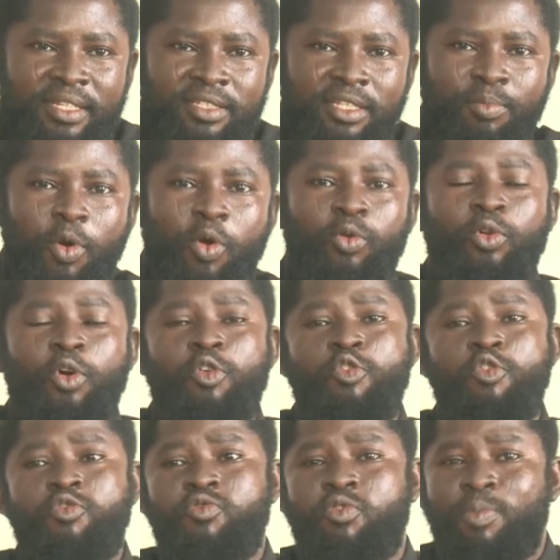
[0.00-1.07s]
Say, mo no
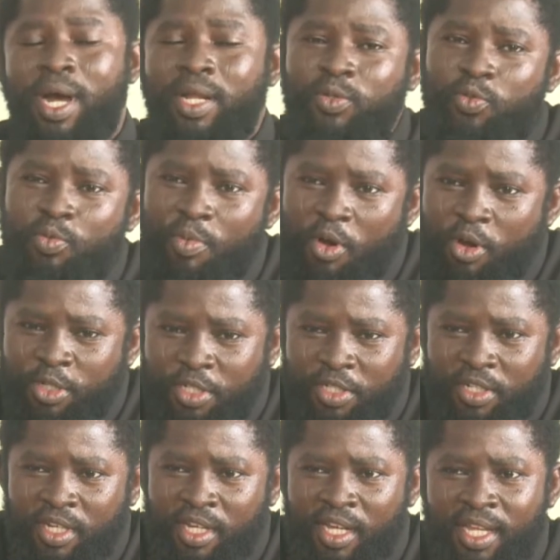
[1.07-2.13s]
look woman too much.